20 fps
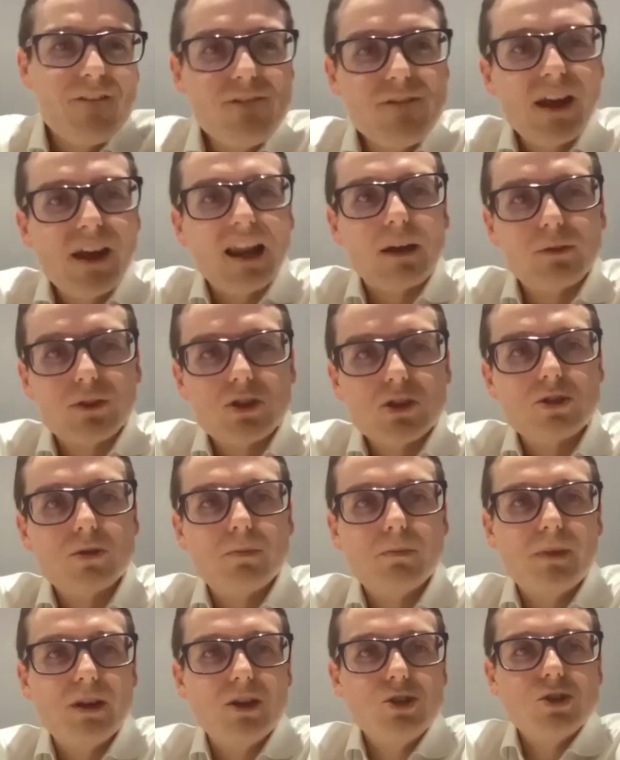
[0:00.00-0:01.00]
fill out the
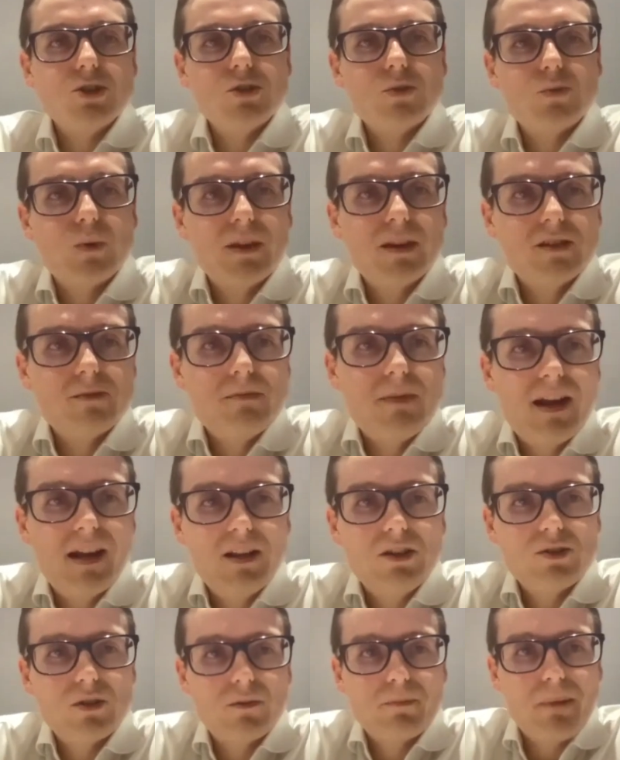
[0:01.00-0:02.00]
submissions with as
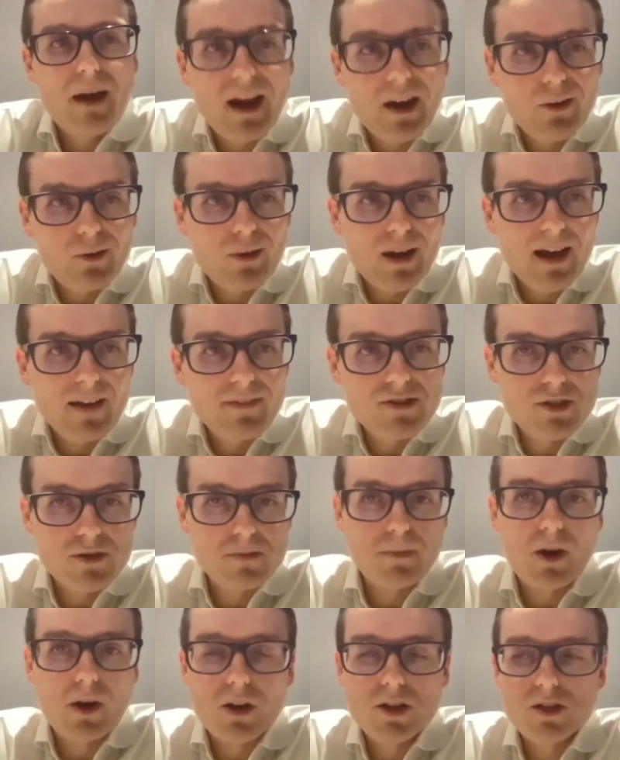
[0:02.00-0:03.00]
many sort of paragraphs as
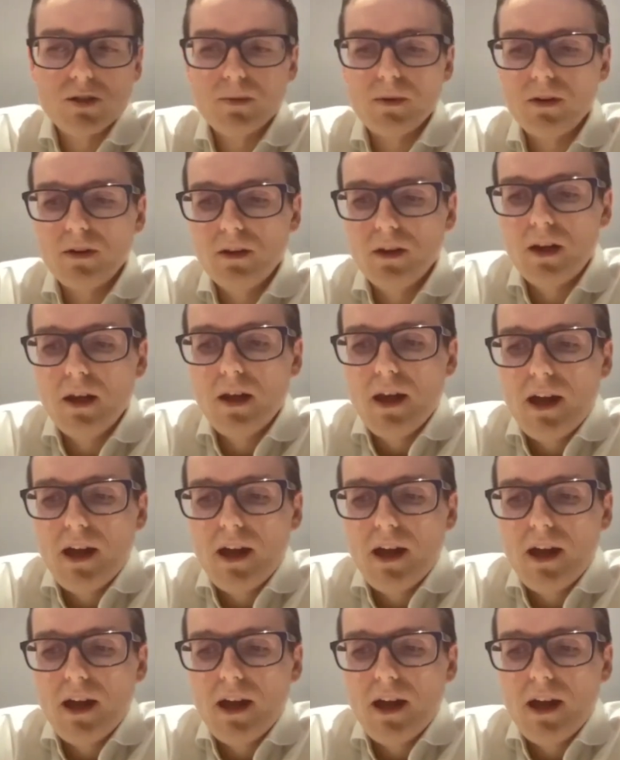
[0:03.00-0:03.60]
possible.